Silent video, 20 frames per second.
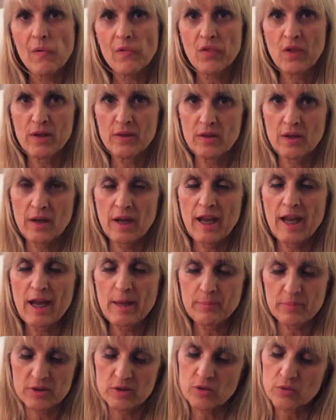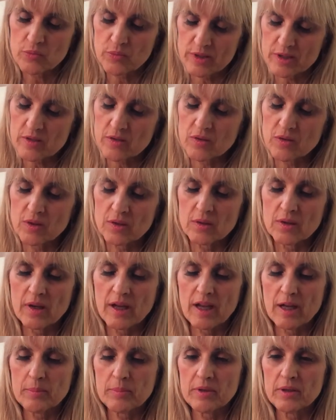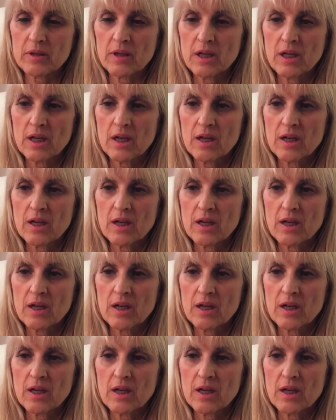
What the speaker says: thing that happened, a recent thing that happened,